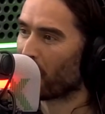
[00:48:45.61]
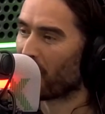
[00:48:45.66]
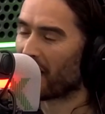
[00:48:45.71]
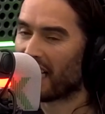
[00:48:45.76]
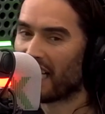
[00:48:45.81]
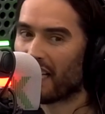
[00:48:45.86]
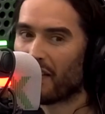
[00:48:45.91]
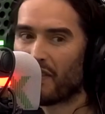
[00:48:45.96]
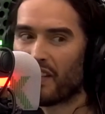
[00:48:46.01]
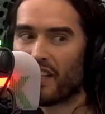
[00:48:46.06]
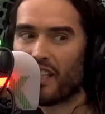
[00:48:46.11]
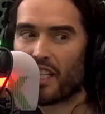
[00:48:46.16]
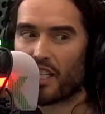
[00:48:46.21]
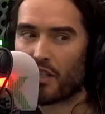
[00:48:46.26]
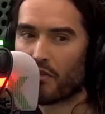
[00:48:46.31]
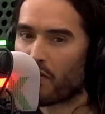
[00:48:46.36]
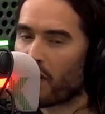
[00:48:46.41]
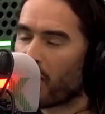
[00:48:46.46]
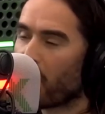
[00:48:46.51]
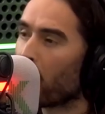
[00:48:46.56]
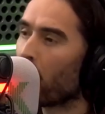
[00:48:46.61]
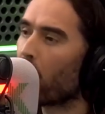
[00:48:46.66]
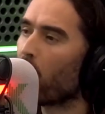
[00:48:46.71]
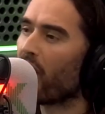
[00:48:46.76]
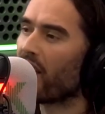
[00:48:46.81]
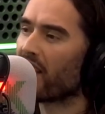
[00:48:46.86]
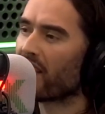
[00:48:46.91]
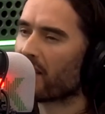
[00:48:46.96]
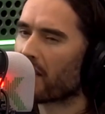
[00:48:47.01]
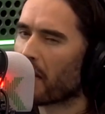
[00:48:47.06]
we live in this realm
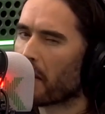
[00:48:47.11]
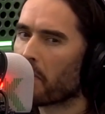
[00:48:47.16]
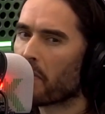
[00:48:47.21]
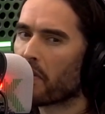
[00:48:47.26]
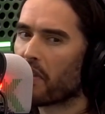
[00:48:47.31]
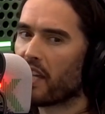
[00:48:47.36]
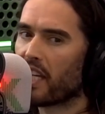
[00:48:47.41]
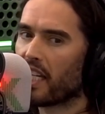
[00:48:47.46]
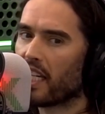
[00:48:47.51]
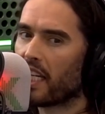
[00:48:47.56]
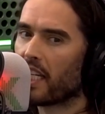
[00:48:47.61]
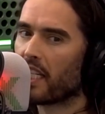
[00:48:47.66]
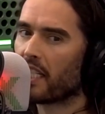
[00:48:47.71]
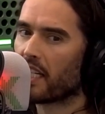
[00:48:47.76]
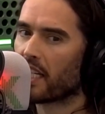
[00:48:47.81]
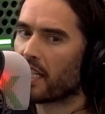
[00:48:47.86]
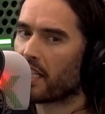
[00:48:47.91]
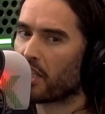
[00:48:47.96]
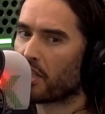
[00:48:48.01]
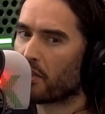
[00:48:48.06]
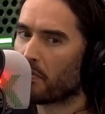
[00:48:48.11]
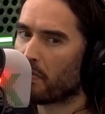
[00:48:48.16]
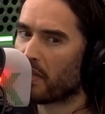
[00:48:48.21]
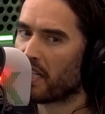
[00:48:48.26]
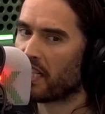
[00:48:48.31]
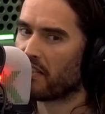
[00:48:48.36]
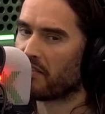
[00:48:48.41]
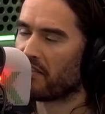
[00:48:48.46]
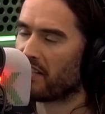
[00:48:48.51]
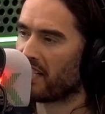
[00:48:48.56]
where something is
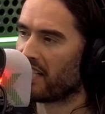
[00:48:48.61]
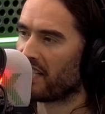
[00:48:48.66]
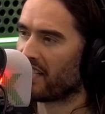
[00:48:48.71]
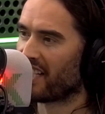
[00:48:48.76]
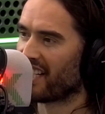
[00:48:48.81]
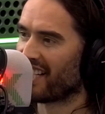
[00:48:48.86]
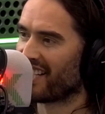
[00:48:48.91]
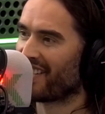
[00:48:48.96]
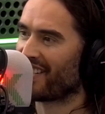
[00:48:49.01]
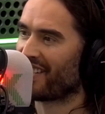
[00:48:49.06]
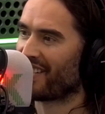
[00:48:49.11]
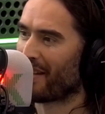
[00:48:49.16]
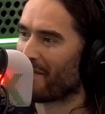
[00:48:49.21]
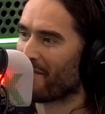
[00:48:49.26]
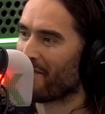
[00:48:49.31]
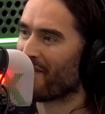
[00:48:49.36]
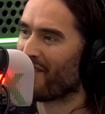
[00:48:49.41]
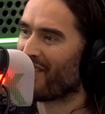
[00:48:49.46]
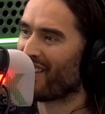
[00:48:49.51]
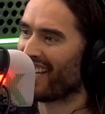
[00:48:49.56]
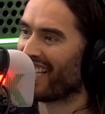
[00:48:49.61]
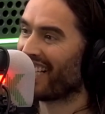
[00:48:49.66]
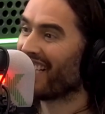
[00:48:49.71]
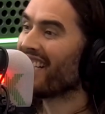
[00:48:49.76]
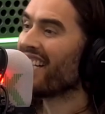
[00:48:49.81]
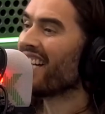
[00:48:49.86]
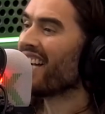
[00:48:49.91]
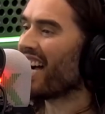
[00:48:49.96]
experiencing something.